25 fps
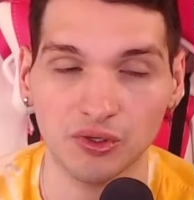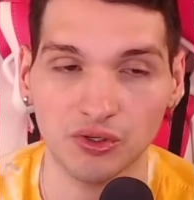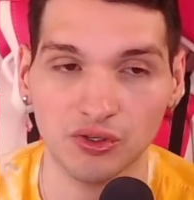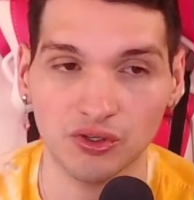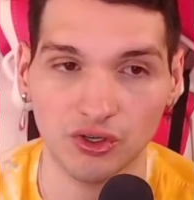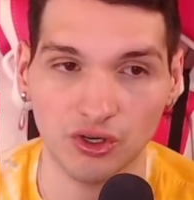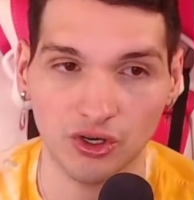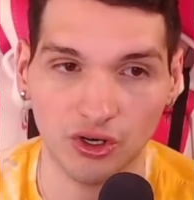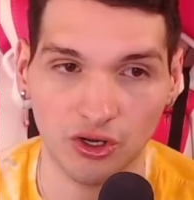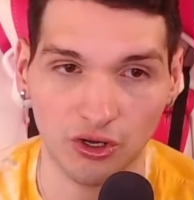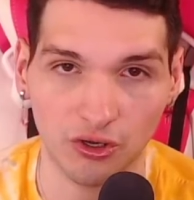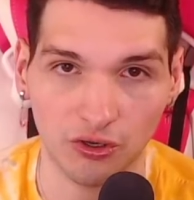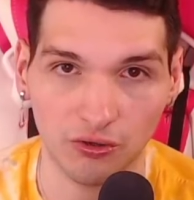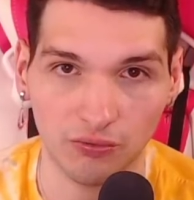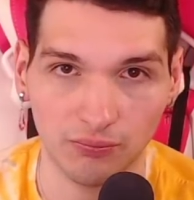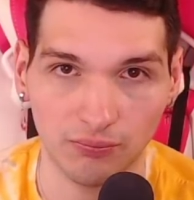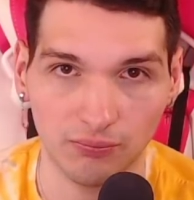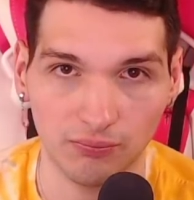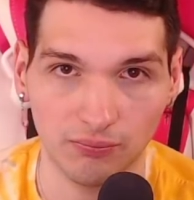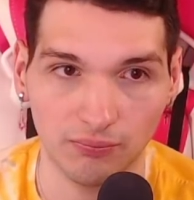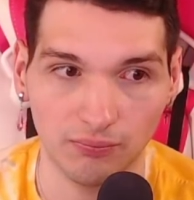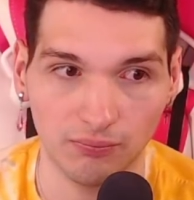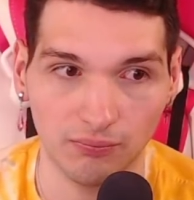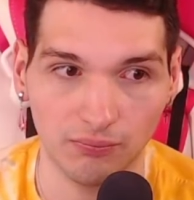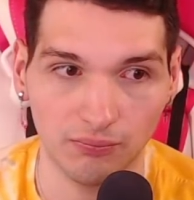girl.
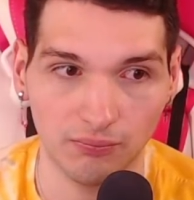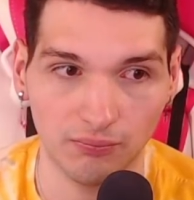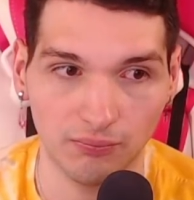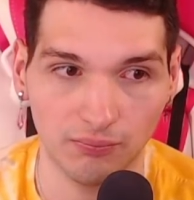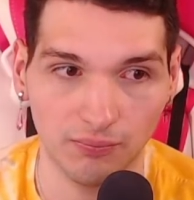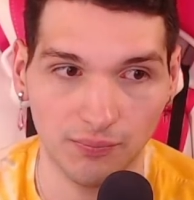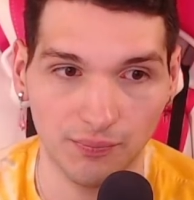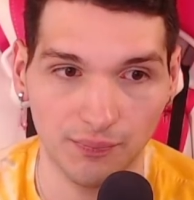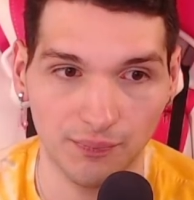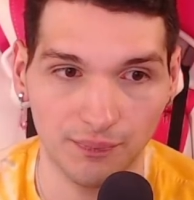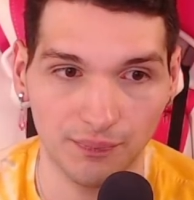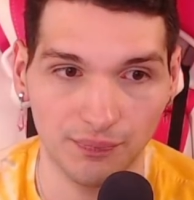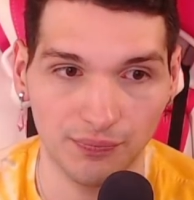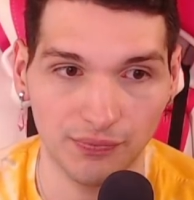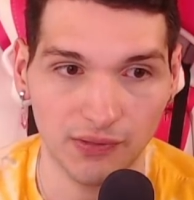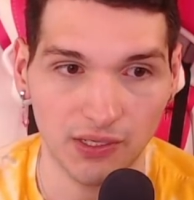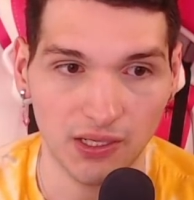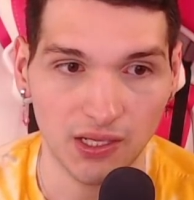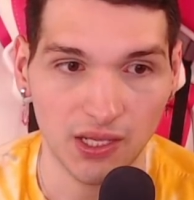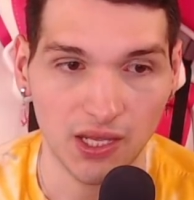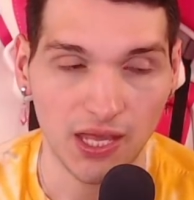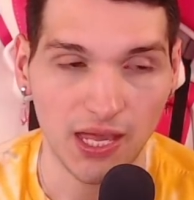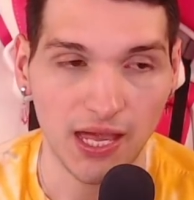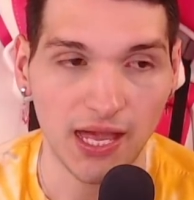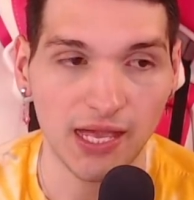
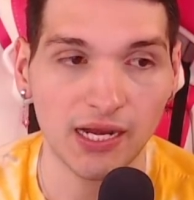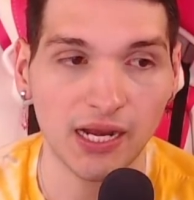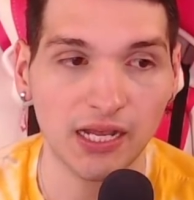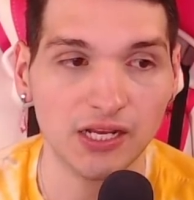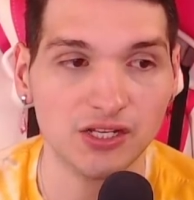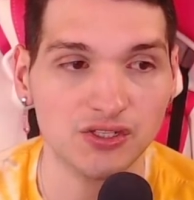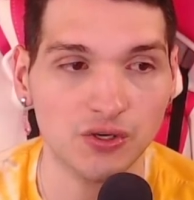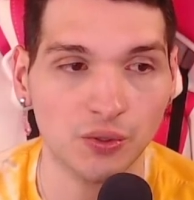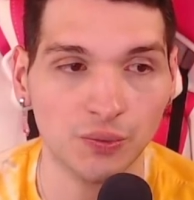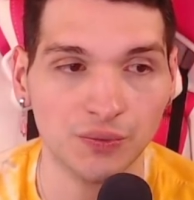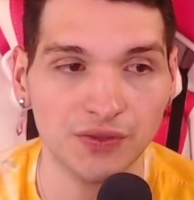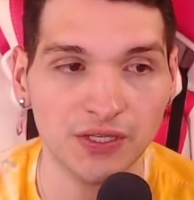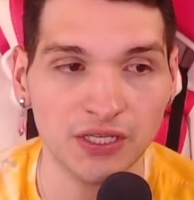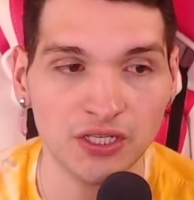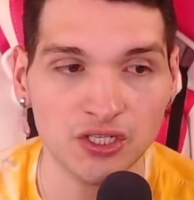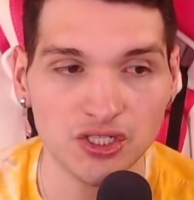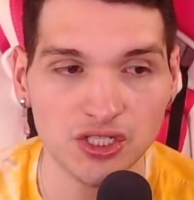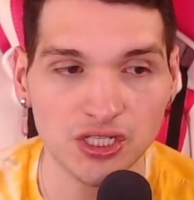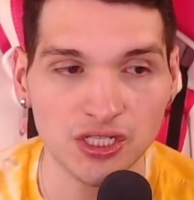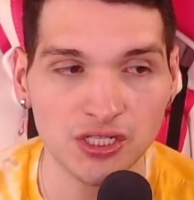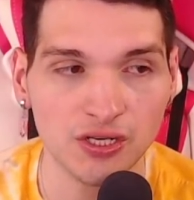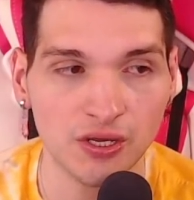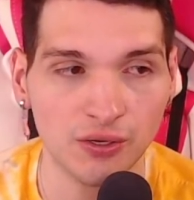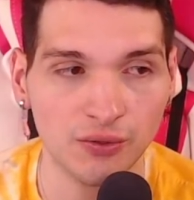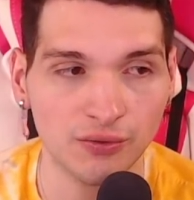And I don't think
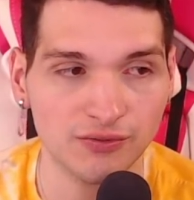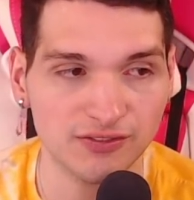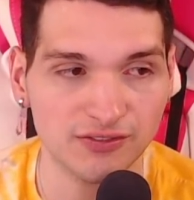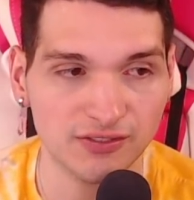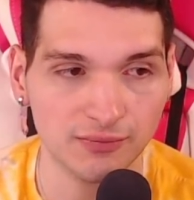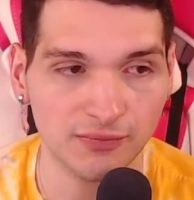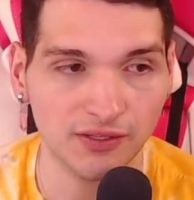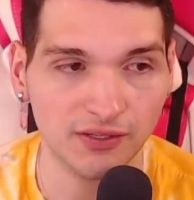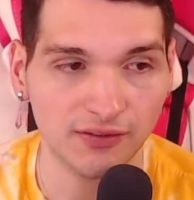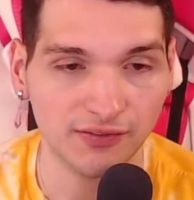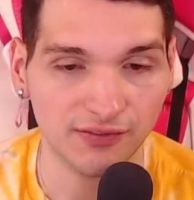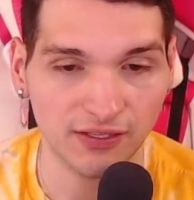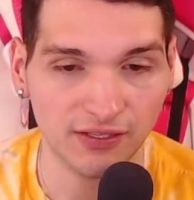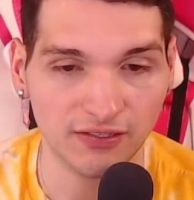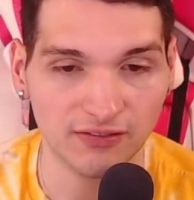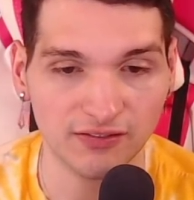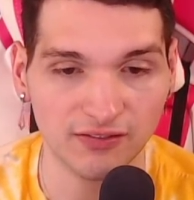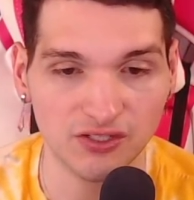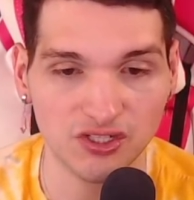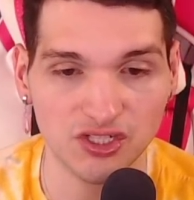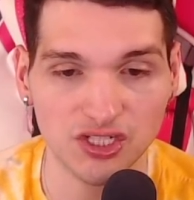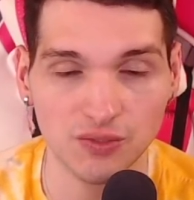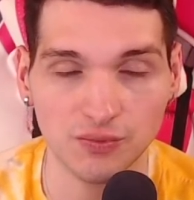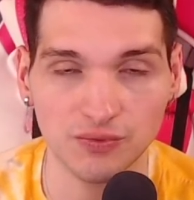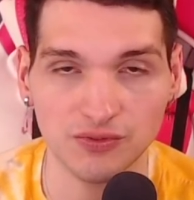she knows some of the things
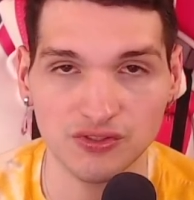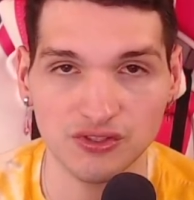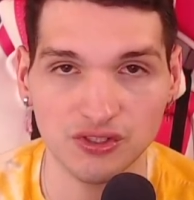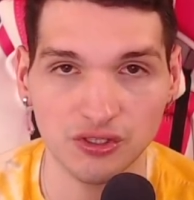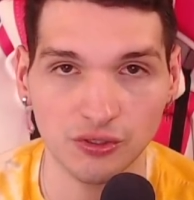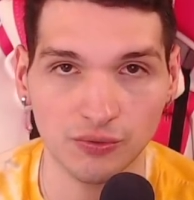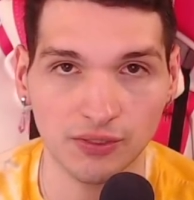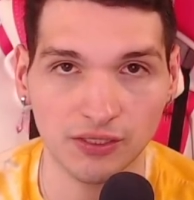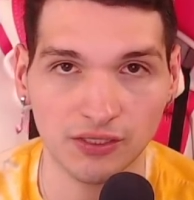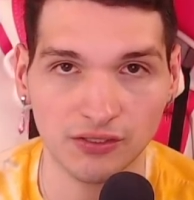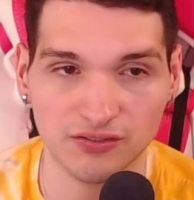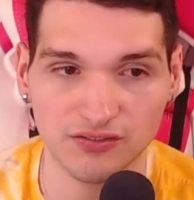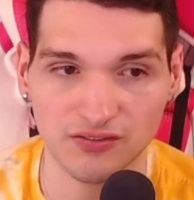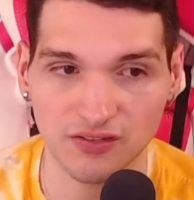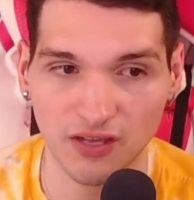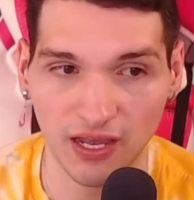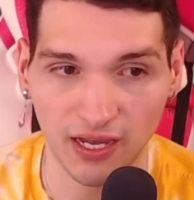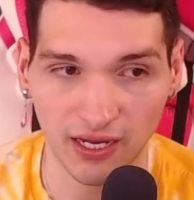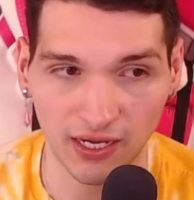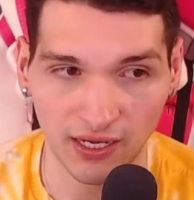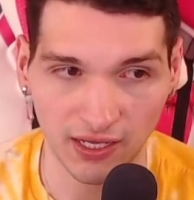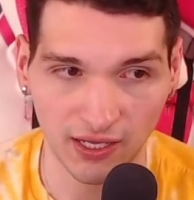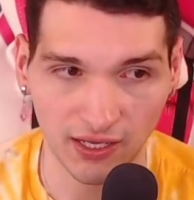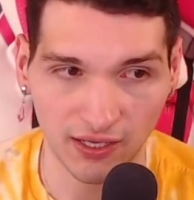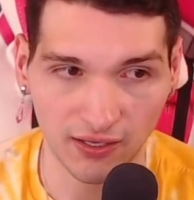that she was doing or
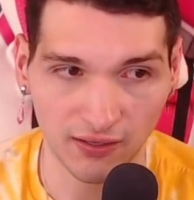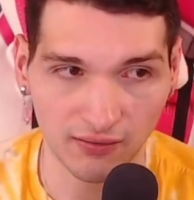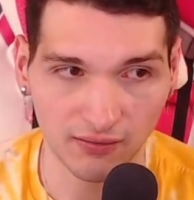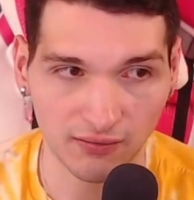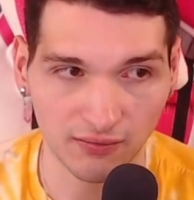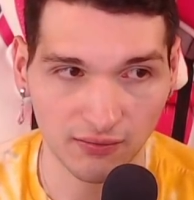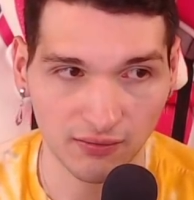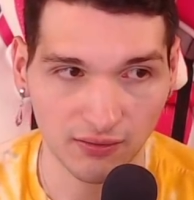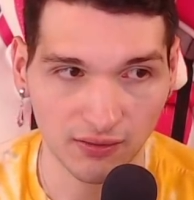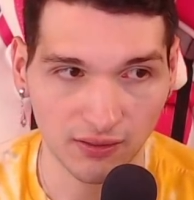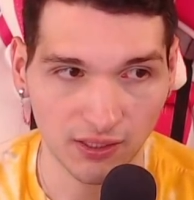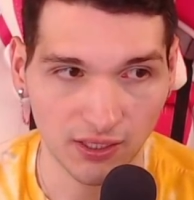signing.